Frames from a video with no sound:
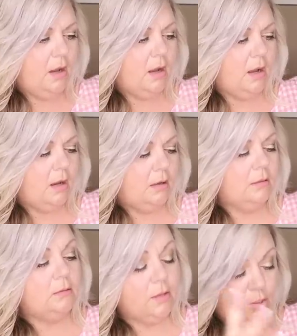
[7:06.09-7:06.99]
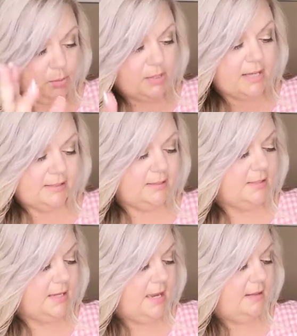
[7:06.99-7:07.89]
Herbal
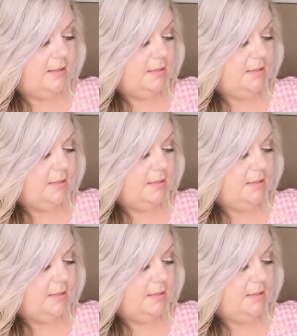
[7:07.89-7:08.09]
Essence again.